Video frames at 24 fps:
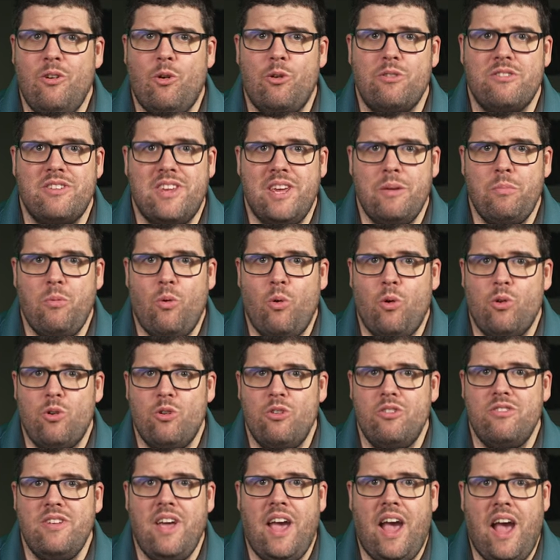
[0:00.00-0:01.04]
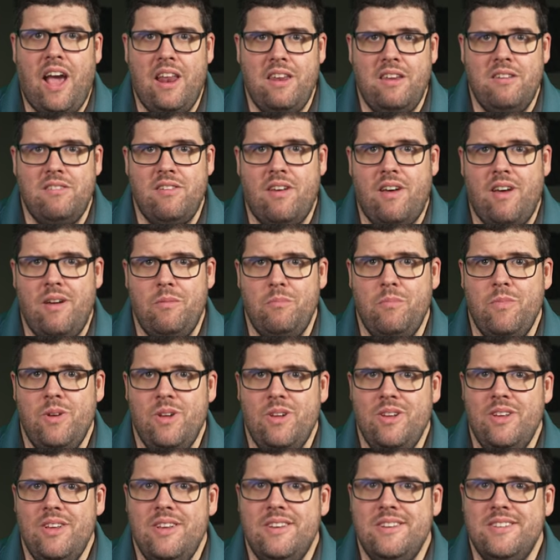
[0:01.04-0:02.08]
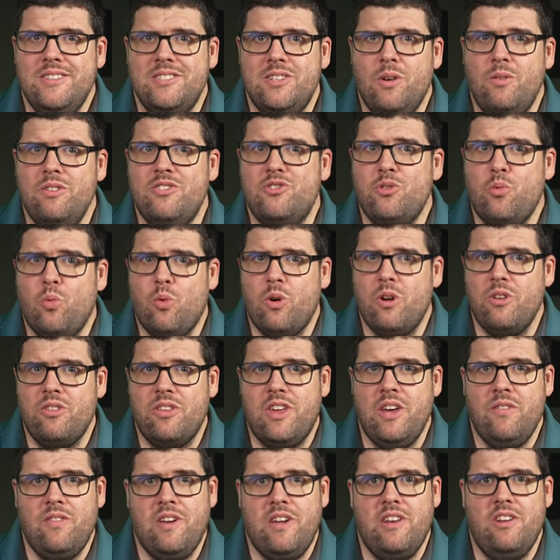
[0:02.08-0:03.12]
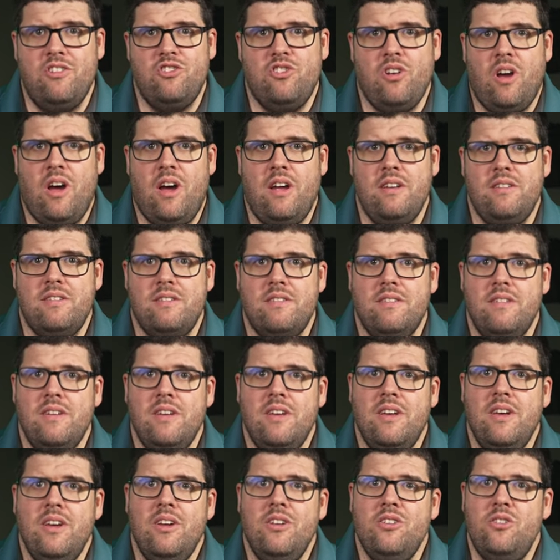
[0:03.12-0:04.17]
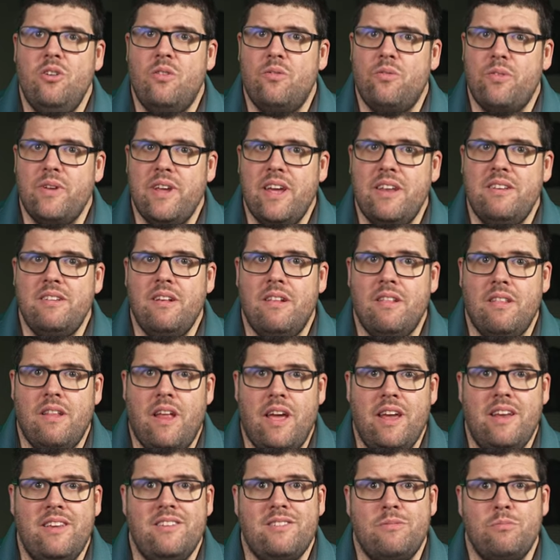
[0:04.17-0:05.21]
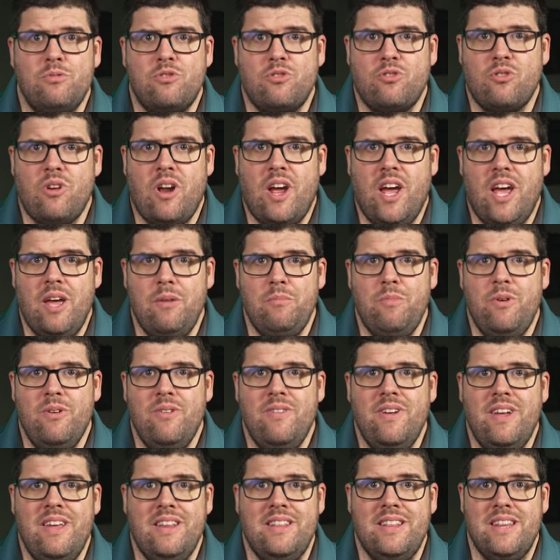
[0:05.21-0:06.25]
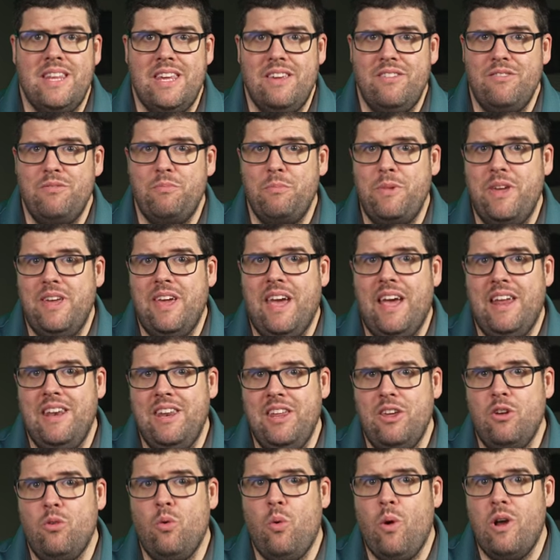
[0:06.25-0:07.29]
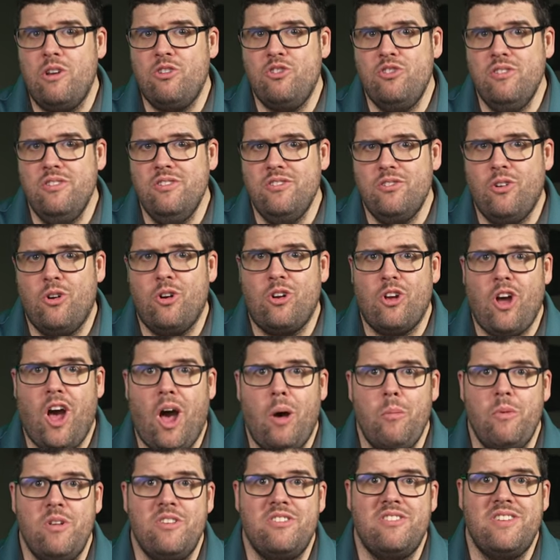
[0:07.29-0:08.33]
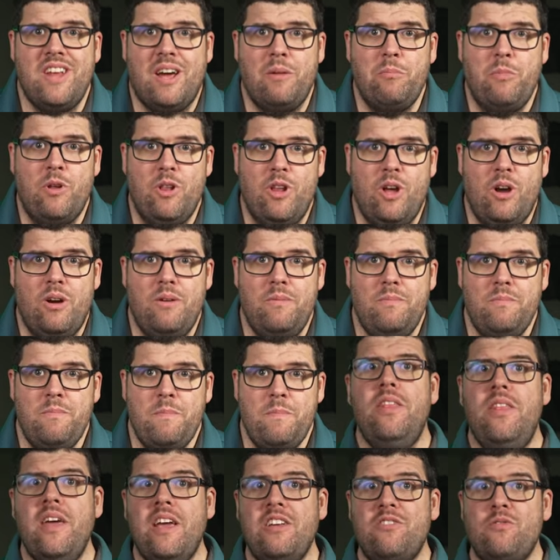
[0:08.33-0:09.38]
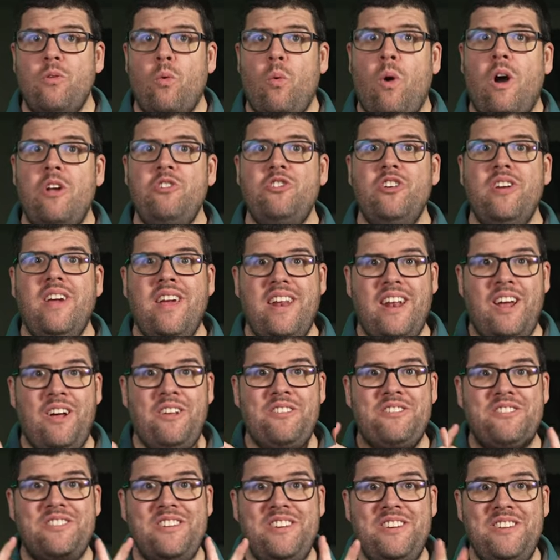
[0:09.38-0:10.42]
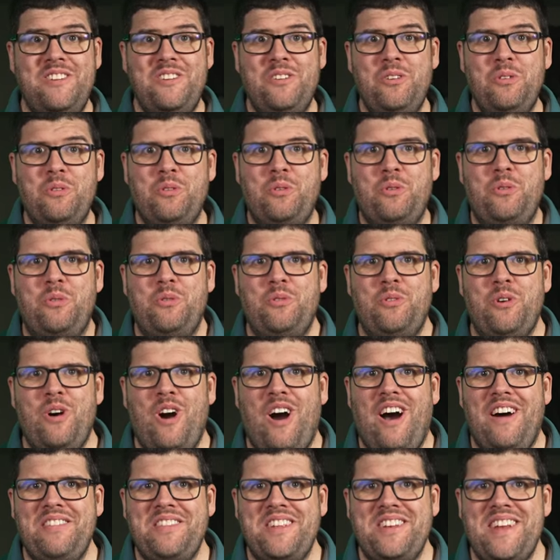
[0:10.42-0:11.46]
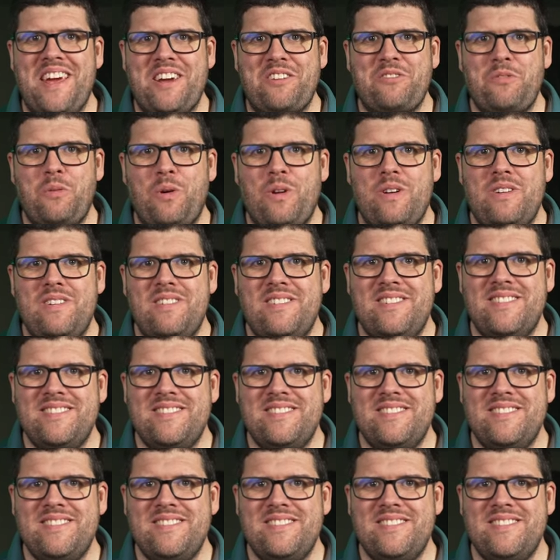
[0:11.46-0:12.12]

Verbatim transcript: or skip orders anytime, so it's worth giving it a shot. Don't forget to like, subscribe, and leave me any questions or comments down below. Thanks for watching and I'll see you on the next one.